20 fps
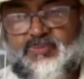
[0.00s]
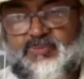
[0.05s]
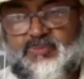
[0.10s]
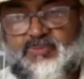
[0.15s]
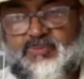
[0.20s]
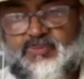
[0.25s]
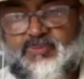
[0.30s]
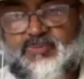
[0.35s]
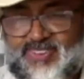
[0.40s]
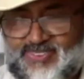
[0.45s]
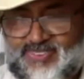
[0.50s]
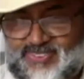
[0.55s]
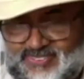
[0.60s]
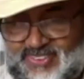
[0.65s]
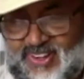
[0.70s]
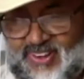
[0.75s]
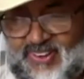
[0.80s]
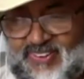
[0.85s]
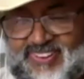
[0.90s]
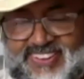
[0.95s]
able to
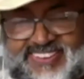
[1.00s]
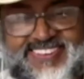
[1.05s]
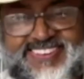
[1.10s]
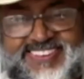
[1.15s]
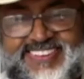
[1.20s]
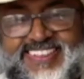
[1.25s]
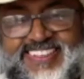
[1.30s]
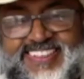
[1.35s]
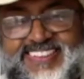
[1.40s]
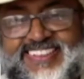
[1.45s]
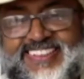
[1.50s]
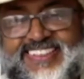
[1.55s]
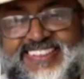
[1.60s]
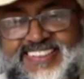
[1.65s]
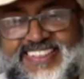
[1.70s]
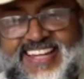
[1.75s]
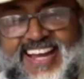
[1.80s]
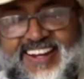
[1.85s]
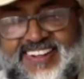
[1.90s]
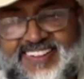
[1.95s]
go and see the
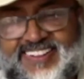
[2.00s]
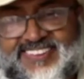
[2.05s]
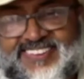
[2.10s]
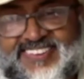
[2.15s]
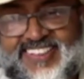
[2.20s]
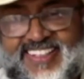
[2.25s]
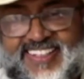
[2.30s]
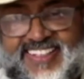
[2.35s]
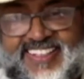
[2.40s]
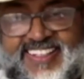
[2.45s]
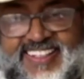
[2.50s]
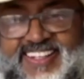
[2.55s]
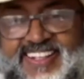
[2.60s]
entire thing.